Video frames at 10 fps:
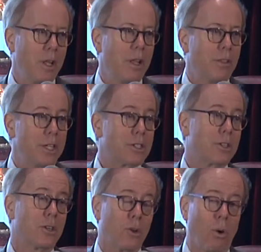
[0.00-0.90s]
This
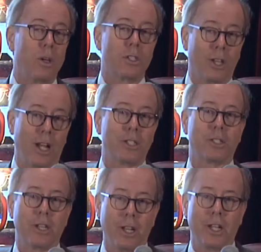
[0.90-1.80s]
could cause lots
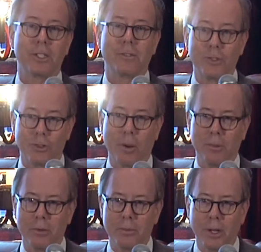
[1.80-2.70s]
and lots of
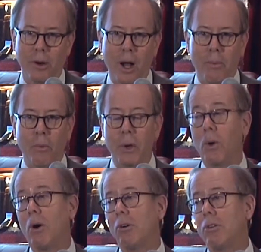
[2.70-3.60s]
trouble. We
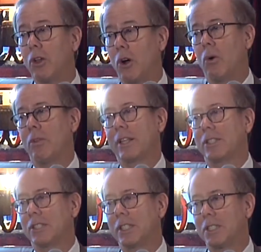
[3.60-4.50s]
all know that the
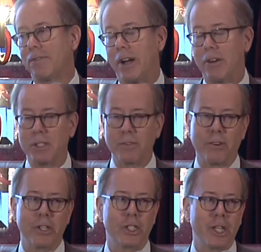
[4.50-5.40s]
ceasefire is
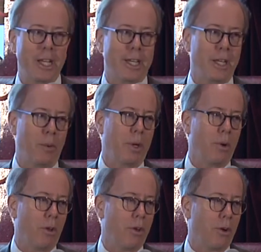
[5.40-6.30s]
very shaky. We
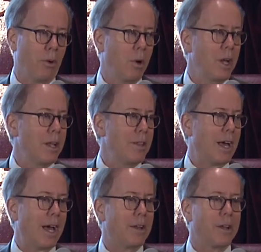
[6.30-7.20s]
all know
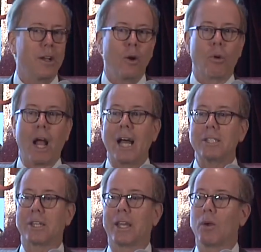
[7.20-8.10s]
that we're
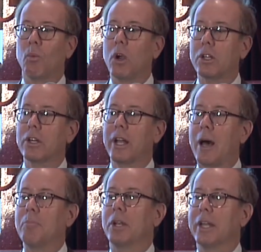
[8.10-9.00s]
asking what could
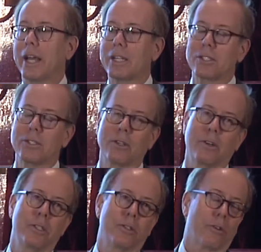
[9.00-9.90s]
happen next.
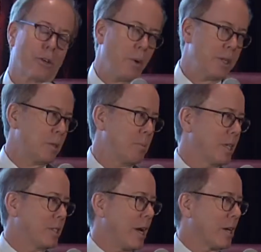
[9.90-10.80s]
Is there going to be
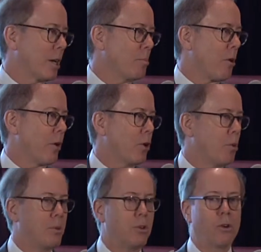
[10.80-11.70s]
attack on
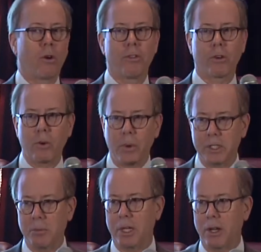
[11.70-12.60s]
Mariupol, or are there going
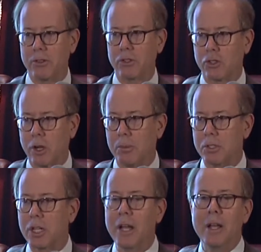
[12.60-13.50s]
to be other
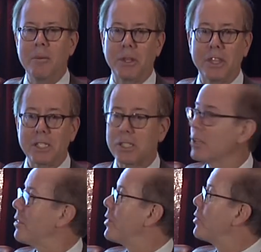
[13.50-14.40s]
troubles? But
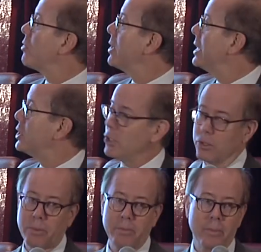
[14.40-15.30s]
this third
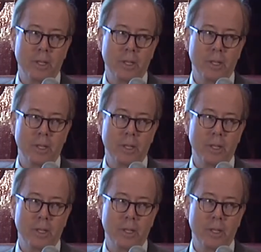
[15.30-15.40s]
issue,